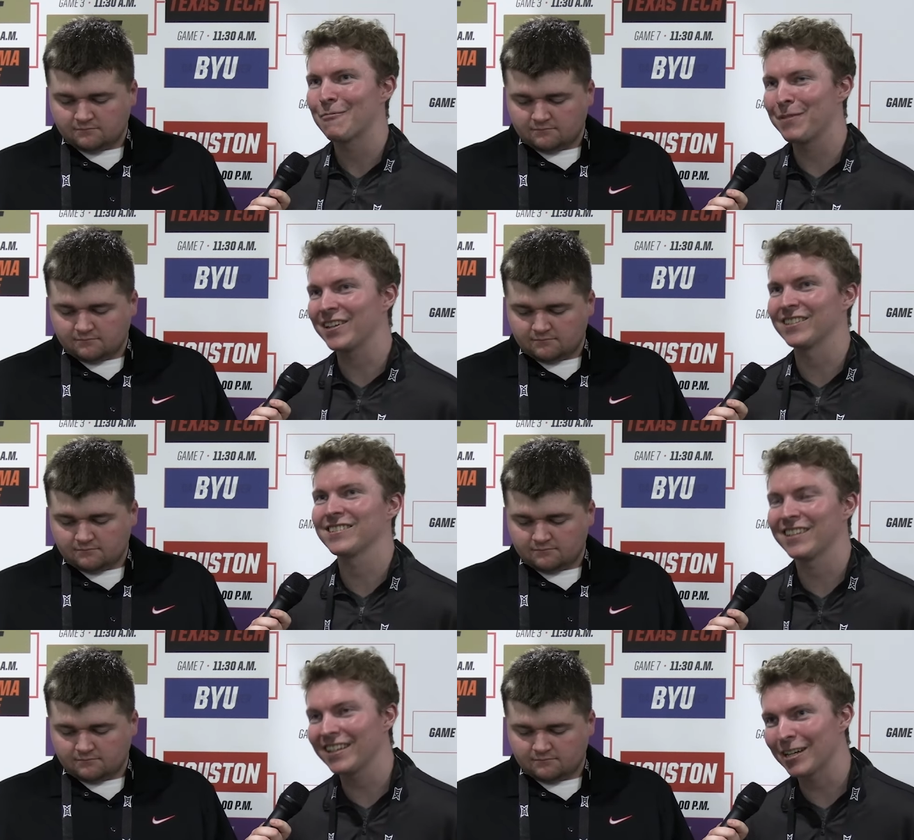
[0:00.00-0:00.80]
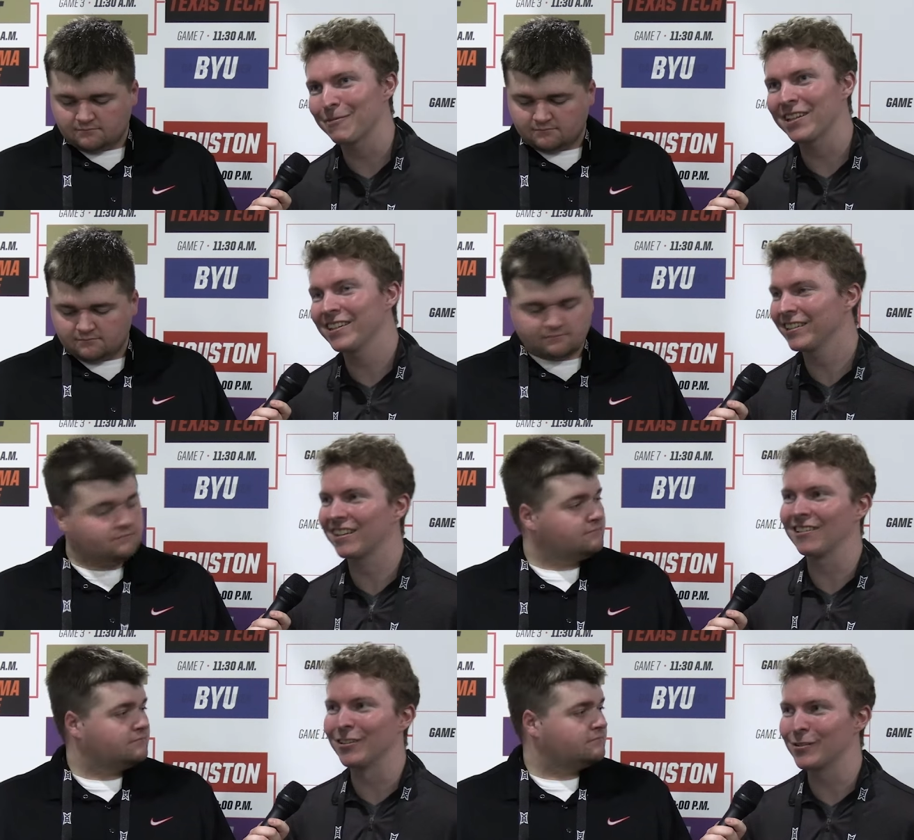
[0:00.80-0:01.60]
Speaker 1: because they kept getting it
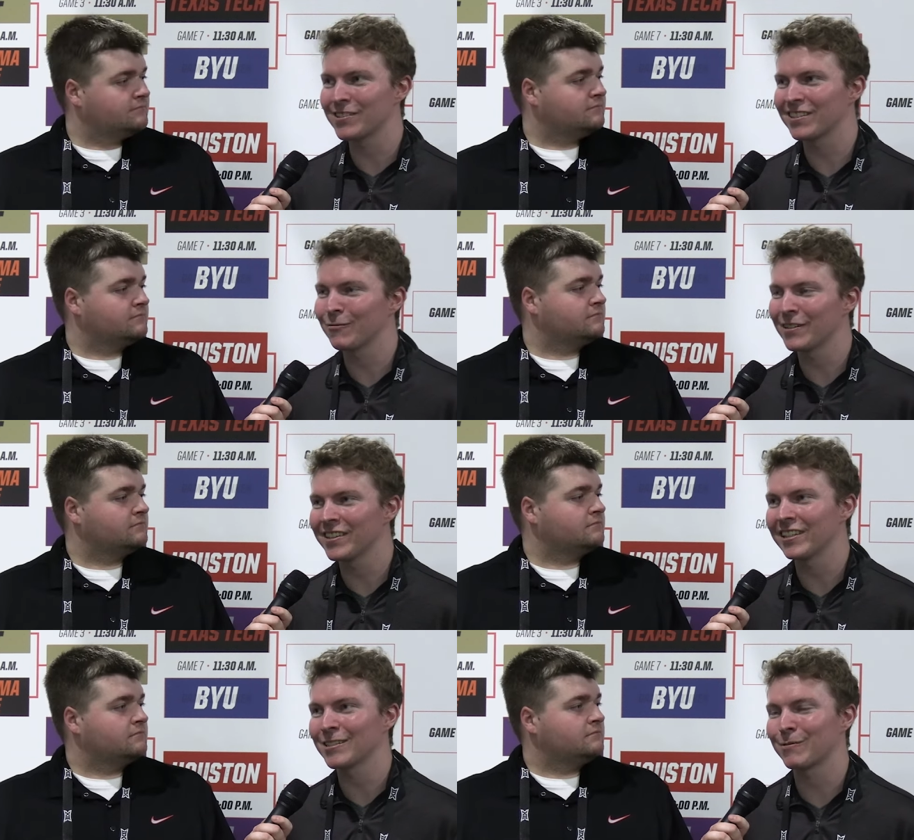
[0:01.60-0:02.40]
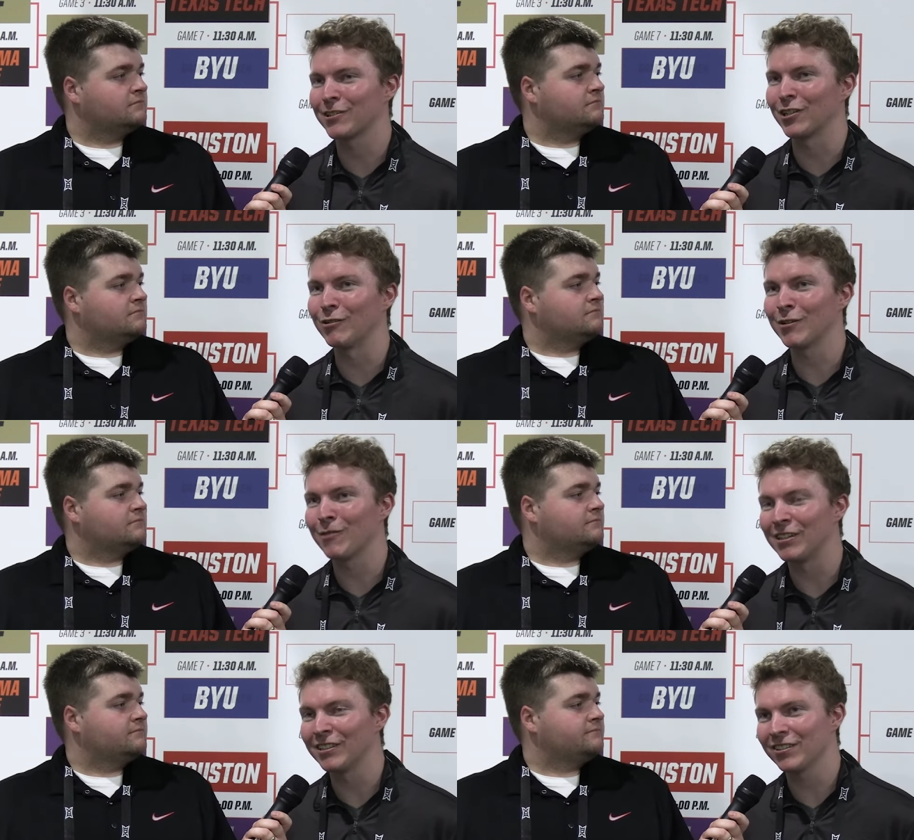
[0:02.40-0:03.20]
close, and when things were going
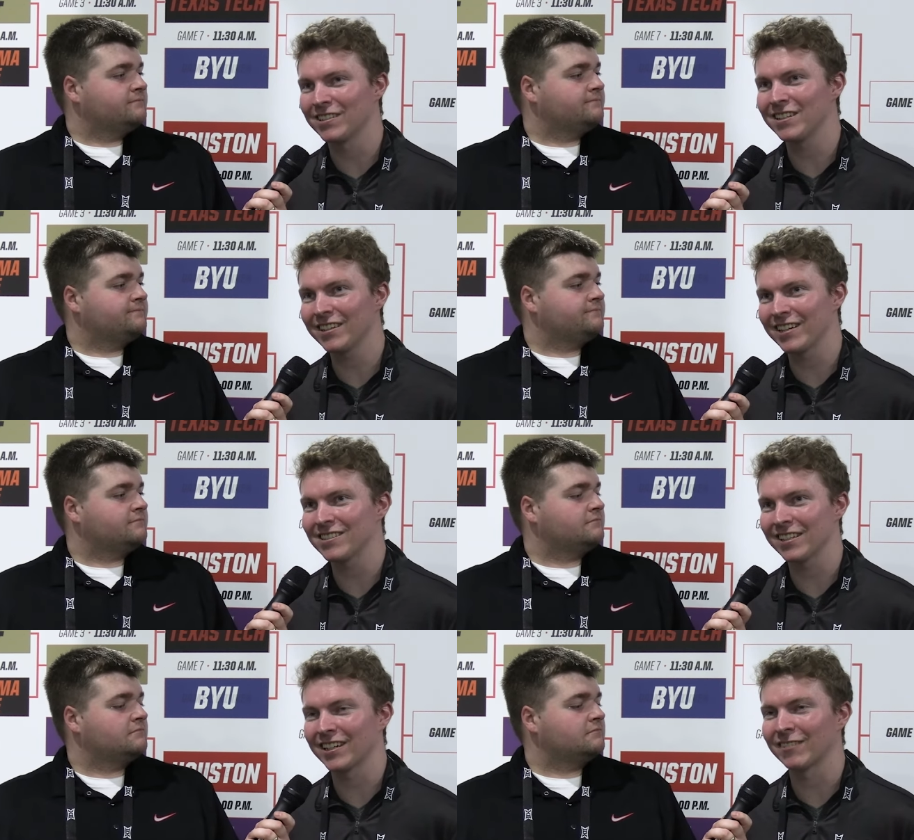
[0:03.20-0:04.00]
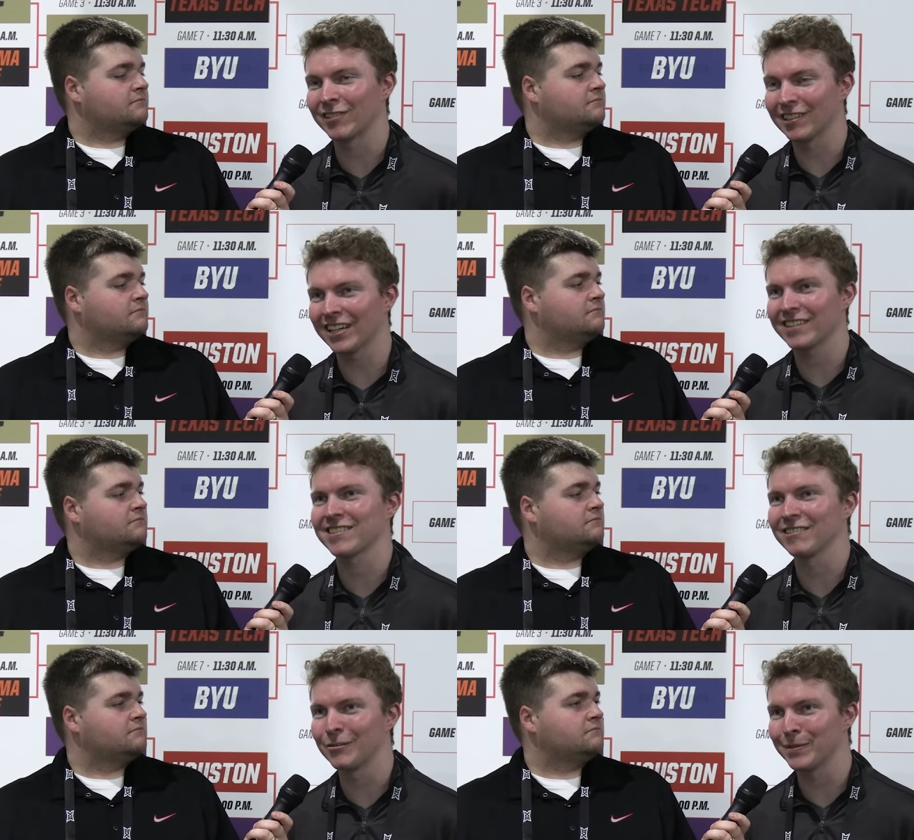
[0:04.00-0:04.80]
well, you could see K-State kind of relax
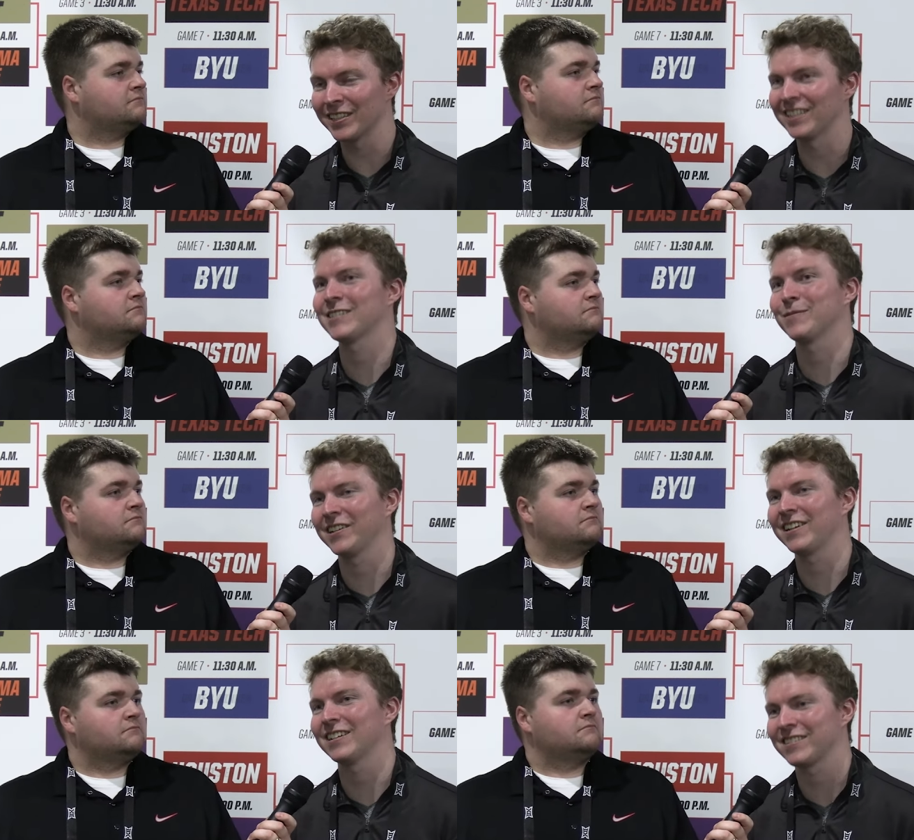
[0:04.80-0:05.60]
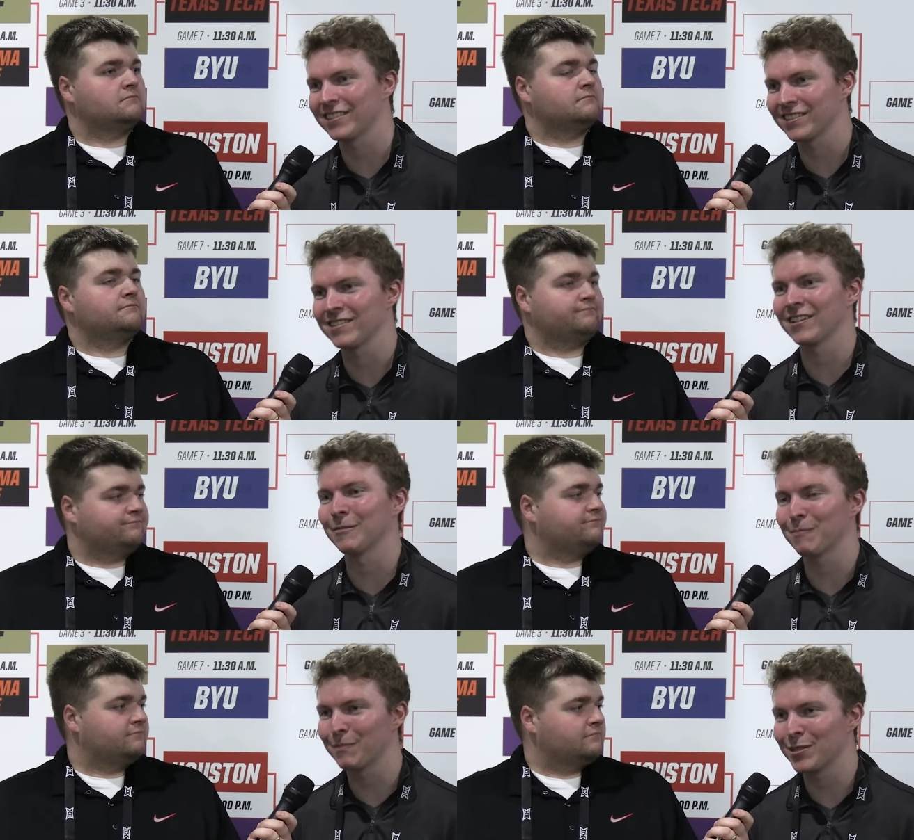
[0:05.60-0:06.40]
a little bit, and that's what got Texas
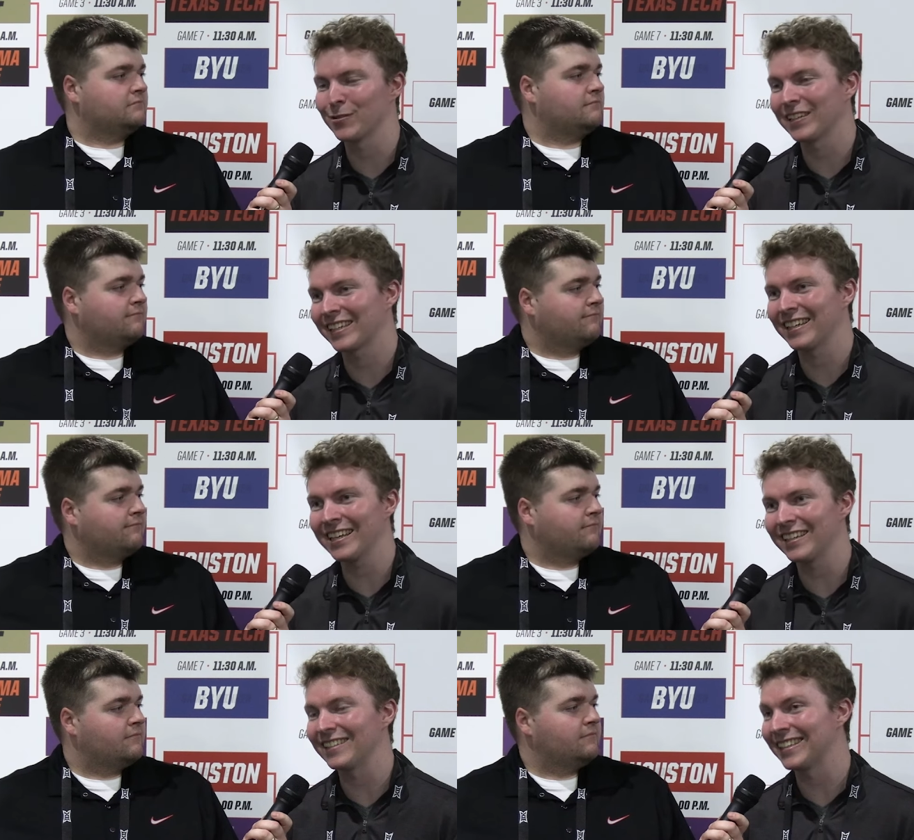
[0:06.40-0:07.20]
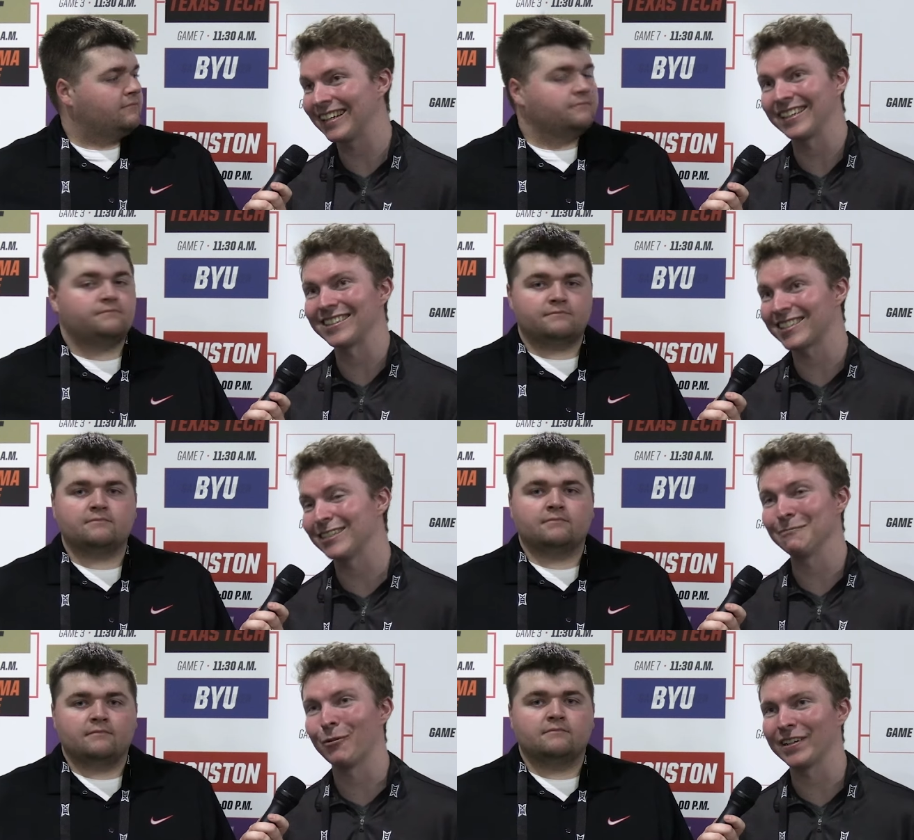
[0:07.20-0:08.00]
up to like an eight, nine,
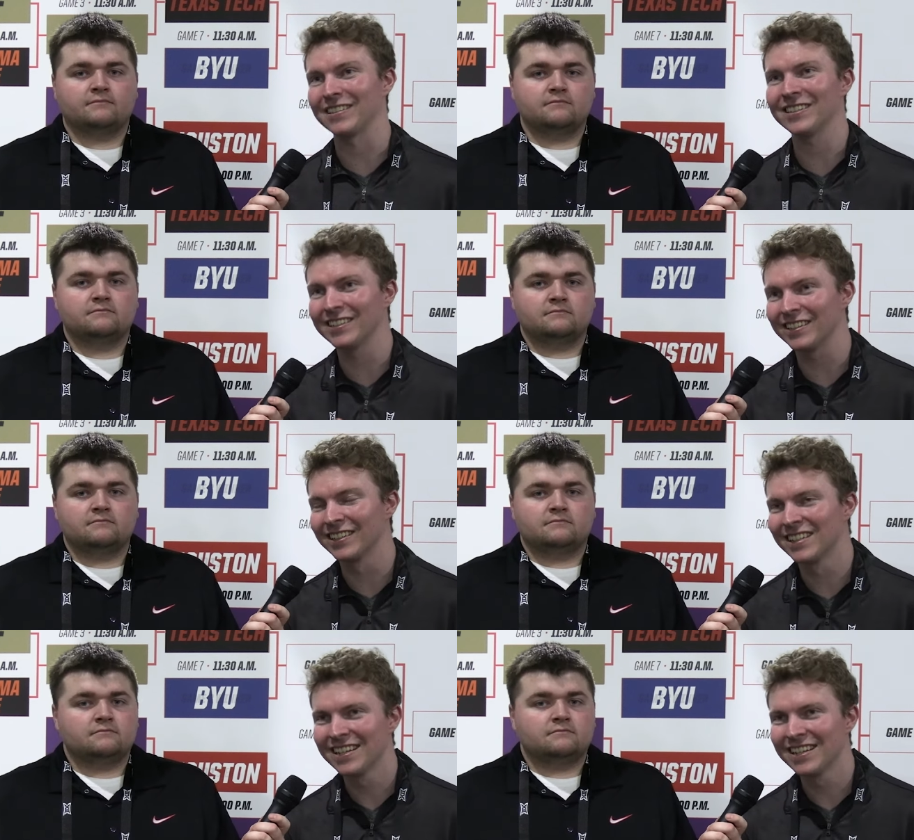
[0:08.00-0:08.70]
ten-point lead.